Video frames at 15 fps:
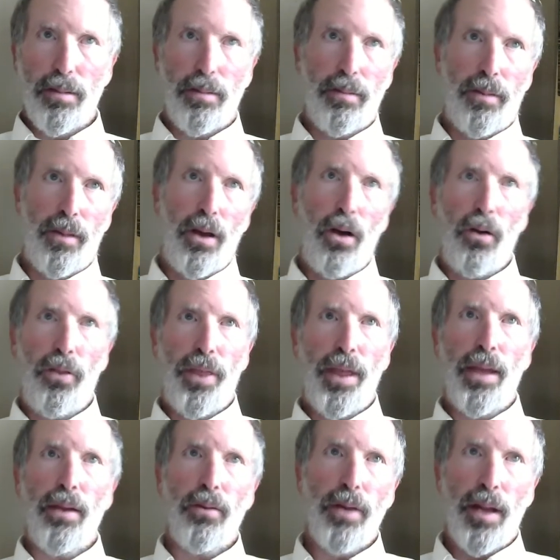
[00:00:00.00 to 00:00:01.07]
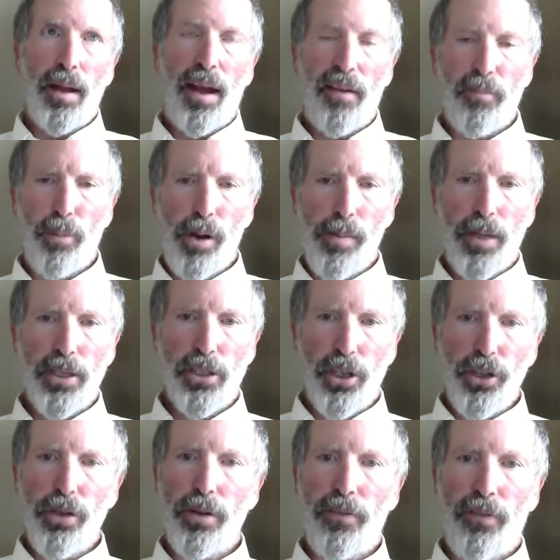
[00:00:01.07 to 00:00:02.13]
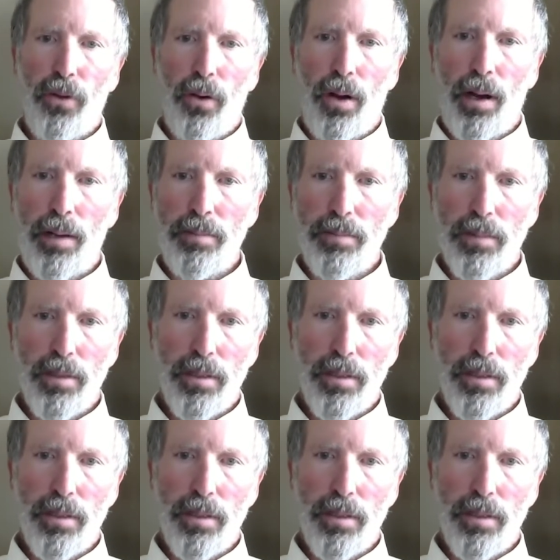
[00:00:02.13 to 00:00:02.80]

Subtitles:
the whole thing would have pretty much uniform